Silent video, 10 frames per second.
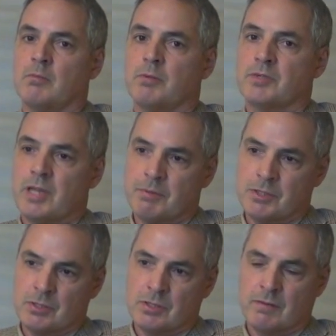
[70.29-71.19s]

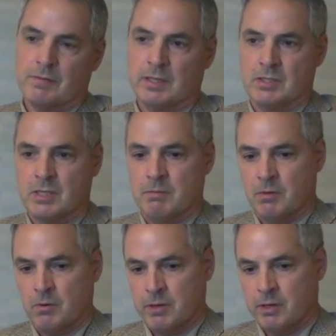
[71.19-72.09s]
perceptions of, let's say,
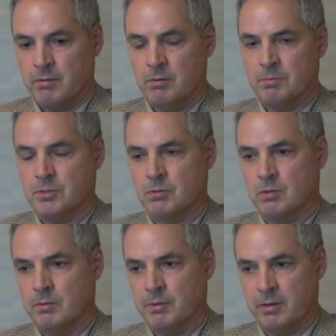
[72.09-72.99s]
minority groups
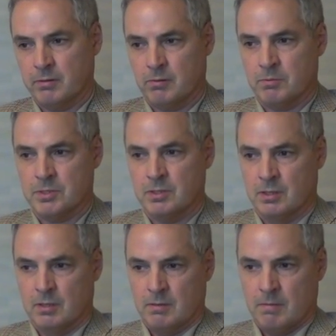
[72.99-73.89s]
or immigrant groups,
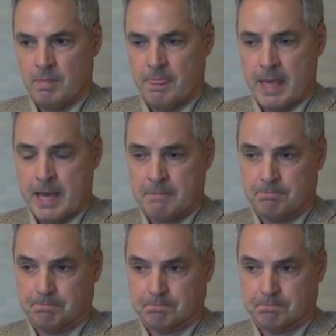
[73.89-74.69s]
that